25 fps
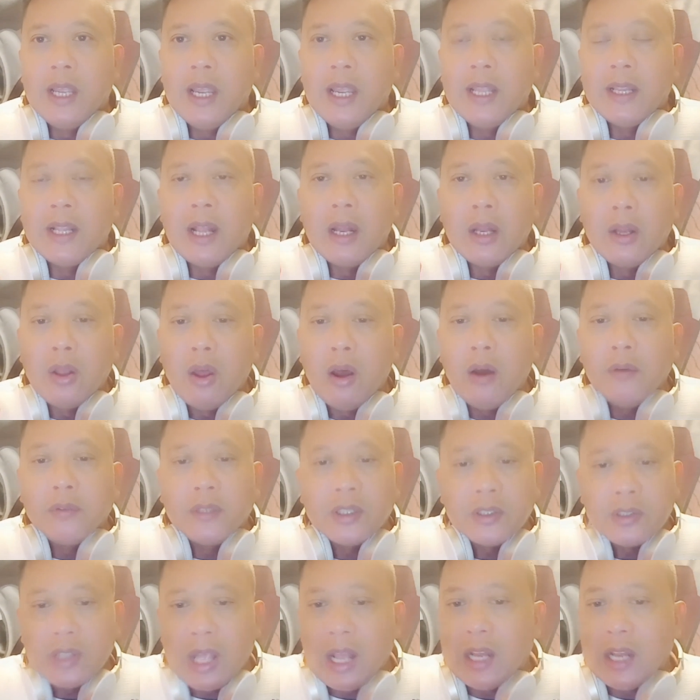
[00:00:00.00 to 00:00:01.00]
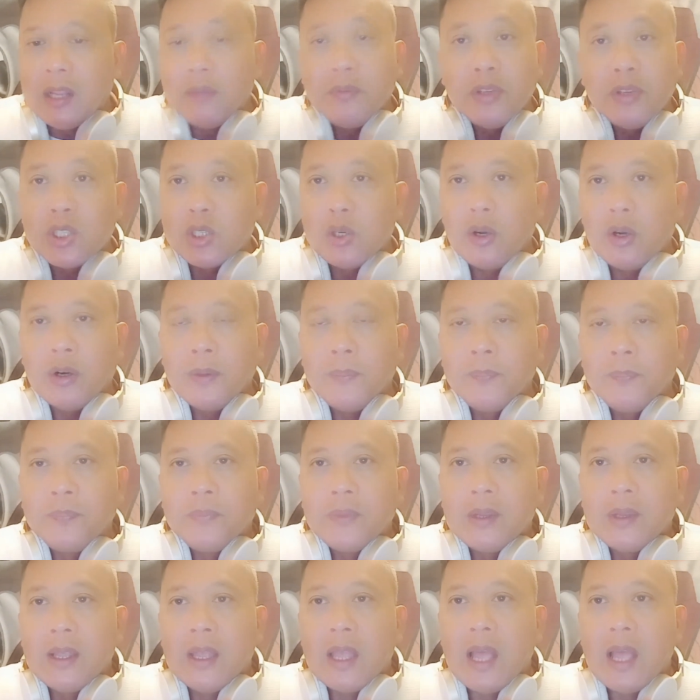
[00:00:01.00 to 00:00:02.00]
And I love that. I love the song.
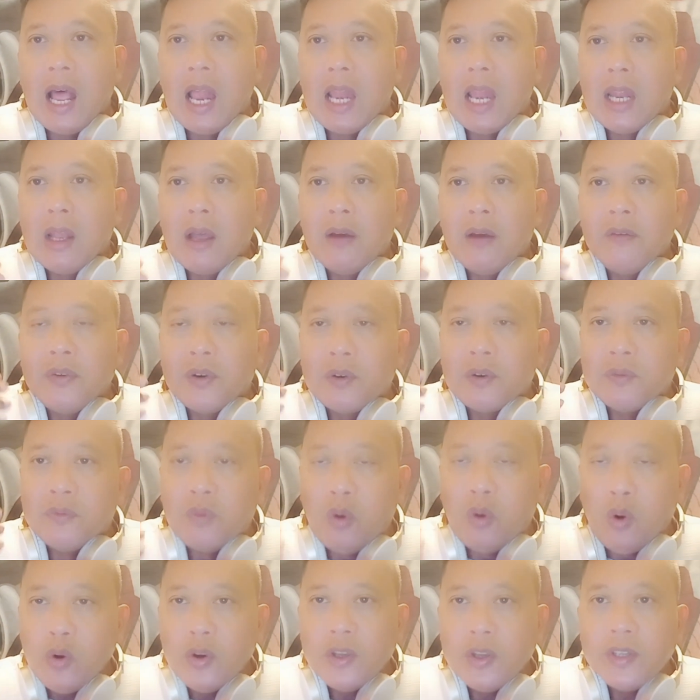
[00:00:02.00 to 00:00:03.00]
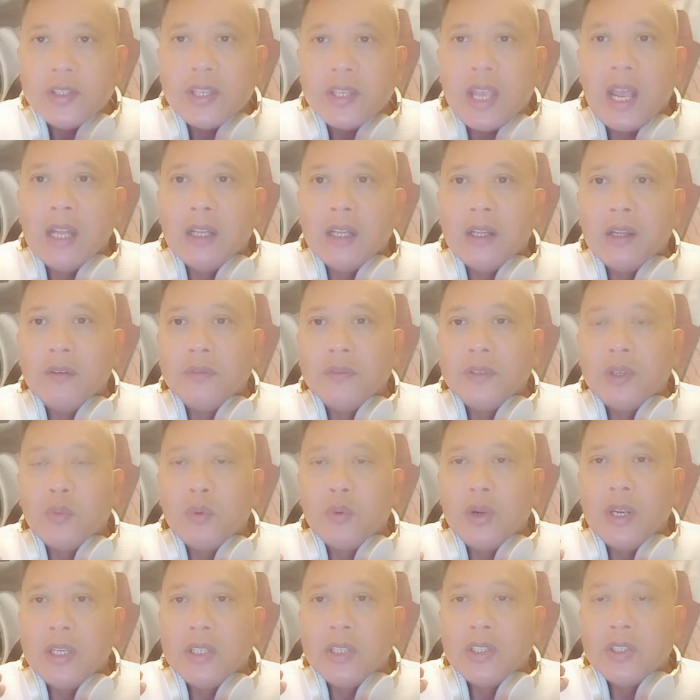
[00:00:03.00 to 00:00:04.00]
I love her voice. I love the
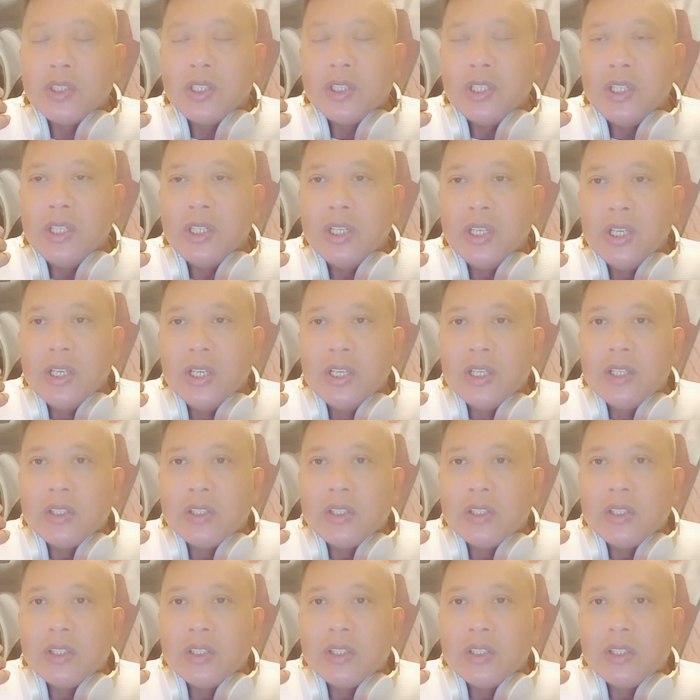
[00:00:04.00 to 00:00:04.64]
way she